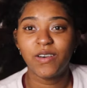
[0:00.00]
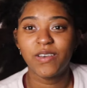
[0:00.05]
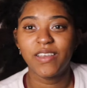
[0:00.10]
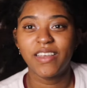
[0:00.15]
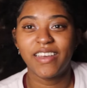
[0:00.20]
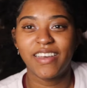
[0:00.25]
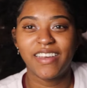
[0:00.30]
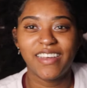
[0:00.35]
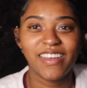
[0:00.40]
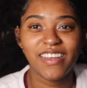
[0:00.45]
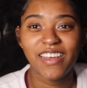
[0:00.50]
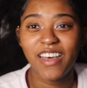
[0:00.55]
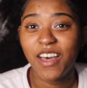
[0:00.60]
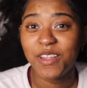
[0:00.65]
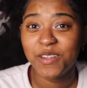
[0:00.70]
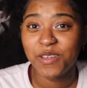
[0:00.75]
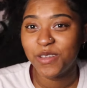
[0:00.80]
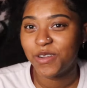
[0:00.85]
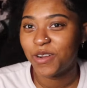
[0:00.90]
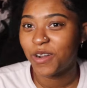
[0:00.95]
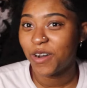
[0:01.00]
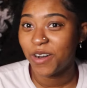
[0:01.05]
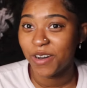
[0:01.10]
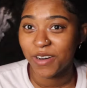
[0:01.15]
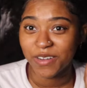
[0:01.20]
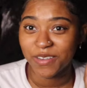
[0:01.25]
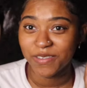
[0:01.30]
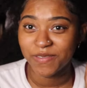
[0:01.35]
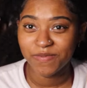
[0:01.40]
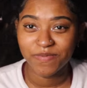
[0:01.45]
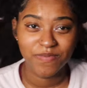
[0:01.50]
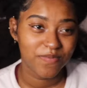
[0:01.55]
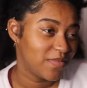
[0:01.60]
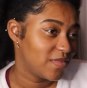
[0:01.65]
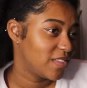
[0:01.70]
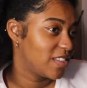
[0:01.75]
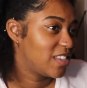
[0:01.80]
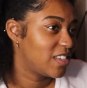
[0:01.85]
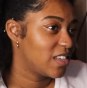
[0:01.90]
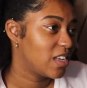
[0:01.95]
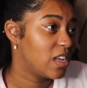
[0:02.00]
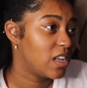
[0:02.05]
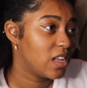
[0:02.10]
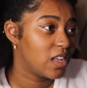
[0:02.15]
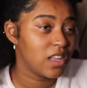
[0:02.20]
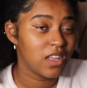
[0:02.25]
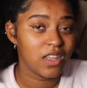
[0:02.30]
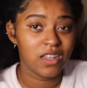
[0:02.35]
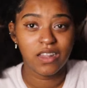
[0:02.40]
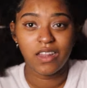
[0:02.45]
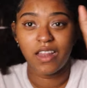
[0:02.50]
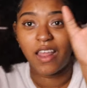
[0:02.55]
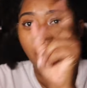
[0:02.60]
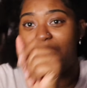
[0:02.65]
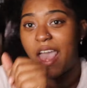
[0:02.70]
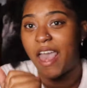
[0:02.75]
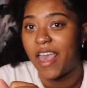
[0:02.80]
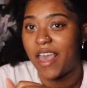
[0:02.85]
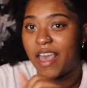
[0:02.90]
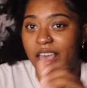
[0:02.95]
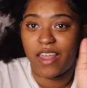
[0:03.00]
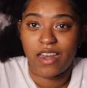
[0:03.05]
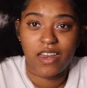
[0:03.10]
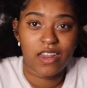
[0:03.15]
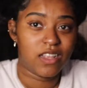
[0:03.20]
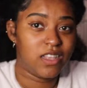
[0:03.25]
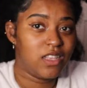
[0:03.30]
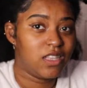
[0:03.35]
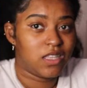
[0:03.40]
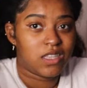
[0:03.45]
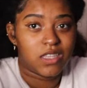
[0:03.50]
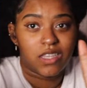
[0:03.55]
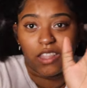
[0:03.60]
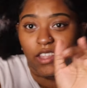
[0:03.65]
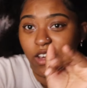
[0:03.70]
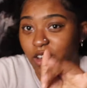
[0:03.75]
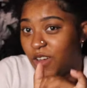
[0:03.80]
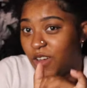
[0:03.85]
Oh yeah, another haul to add to the